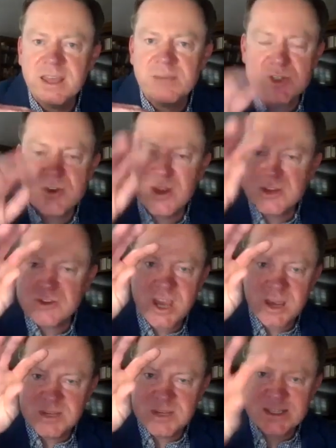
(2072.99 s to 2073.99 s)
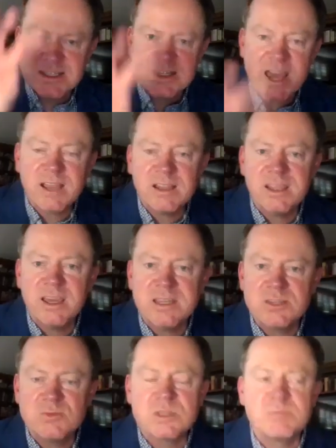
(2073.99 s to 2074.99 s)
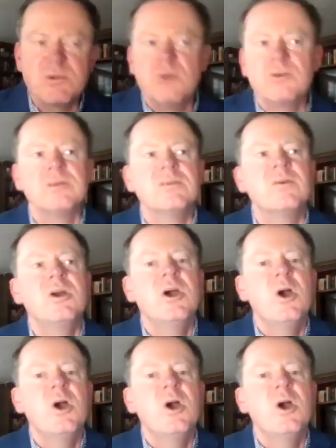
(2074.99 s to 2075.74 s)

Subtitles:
and it was transcribed exactly as it was spoken,